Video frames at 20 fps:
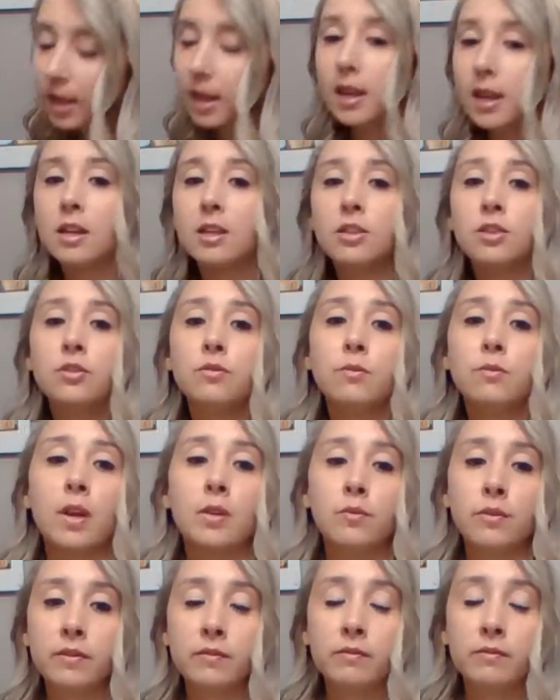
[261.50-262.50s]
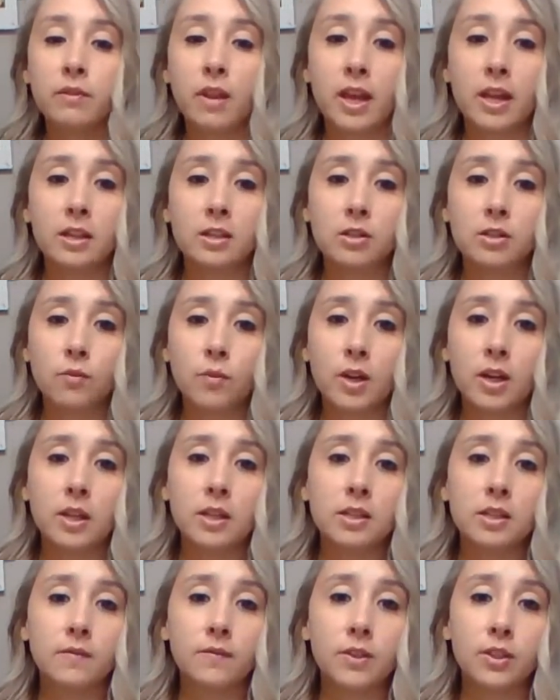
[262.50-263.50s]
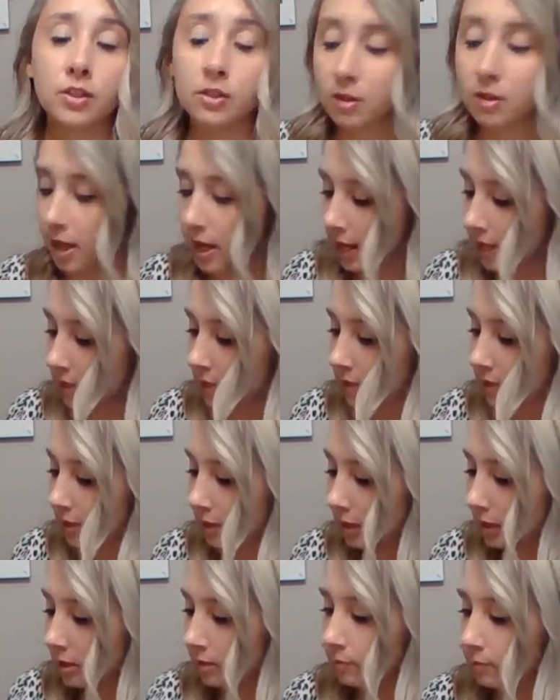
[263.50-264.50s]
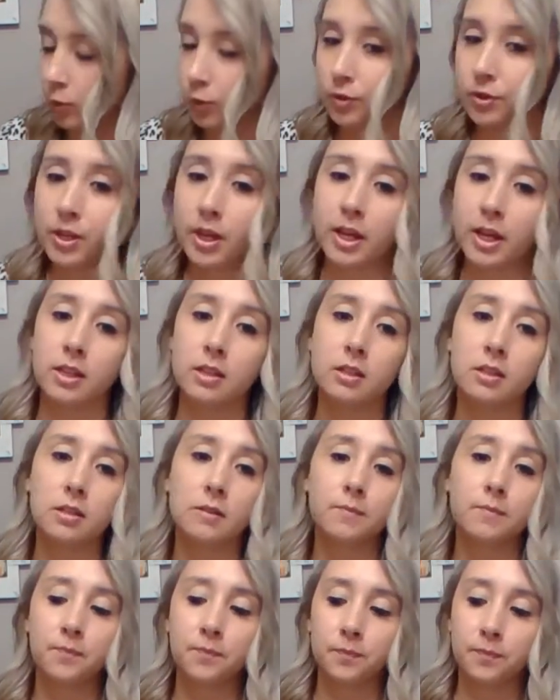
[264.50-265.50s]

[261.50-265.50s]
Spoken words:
And the red reflex was visualized in both eyes.